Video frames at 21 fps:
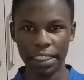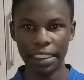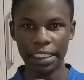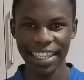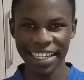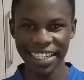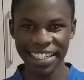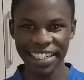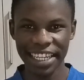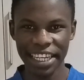
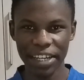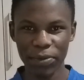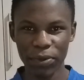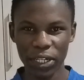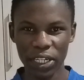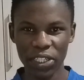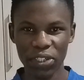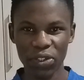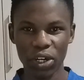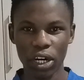These
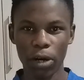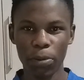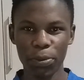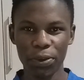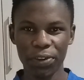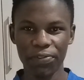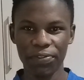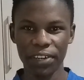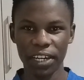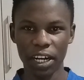keywords will help
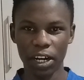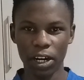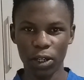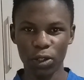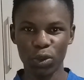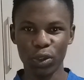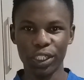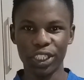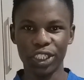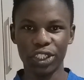you figure
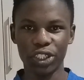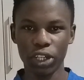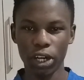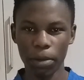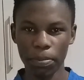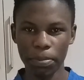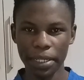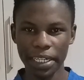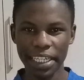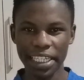out which
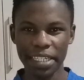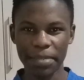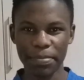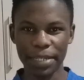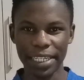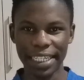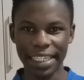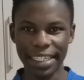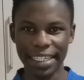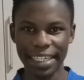topic is
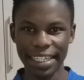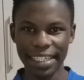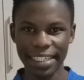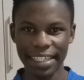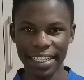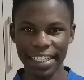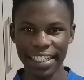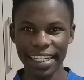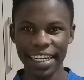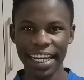being
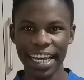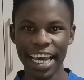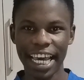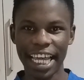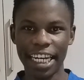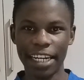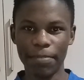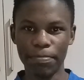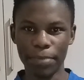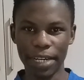tested,
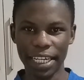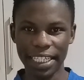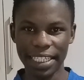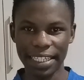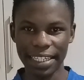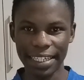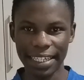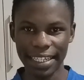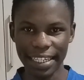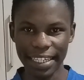and it
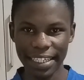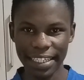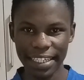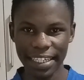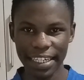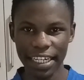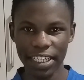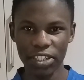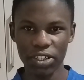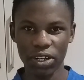makes it
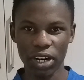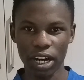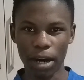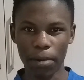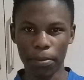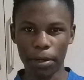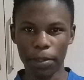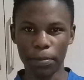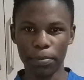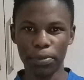easier to
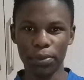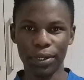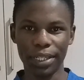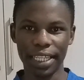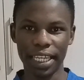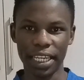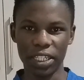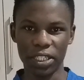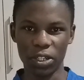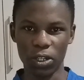come up with
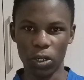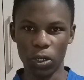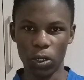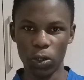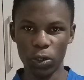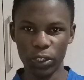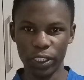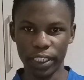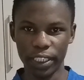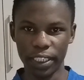a
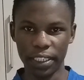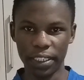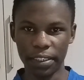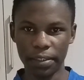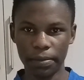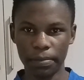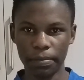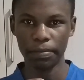solution.